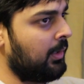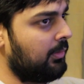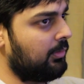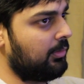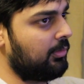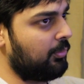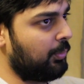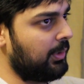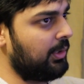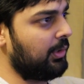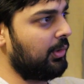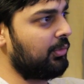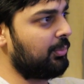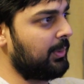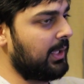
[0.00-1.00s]
So this is
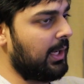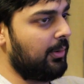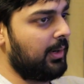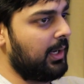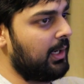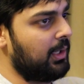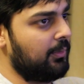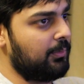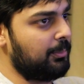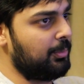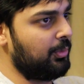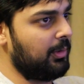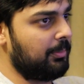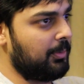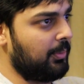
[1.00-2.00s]
Windows without any of the
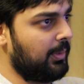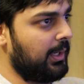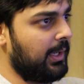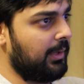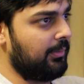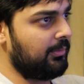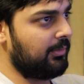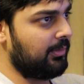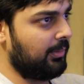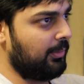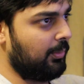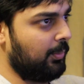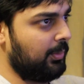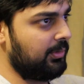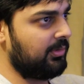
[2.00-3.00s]
boot up going out.
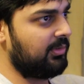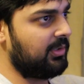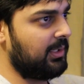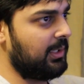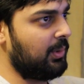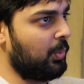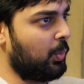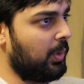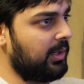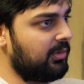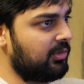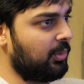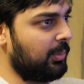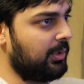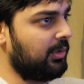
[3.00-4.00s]
So we'll just see what
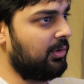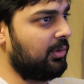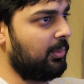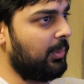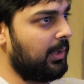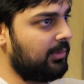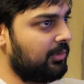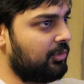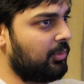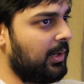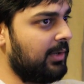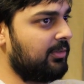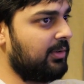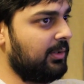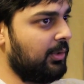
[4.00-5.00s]
it's going to do as it
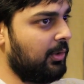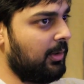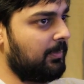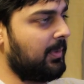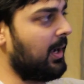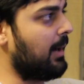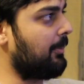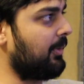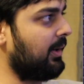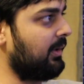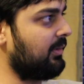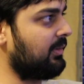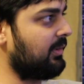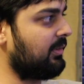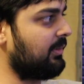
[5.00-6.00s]
tries to load up the
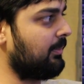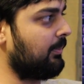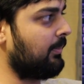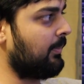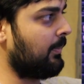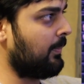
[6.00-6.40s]
operating system.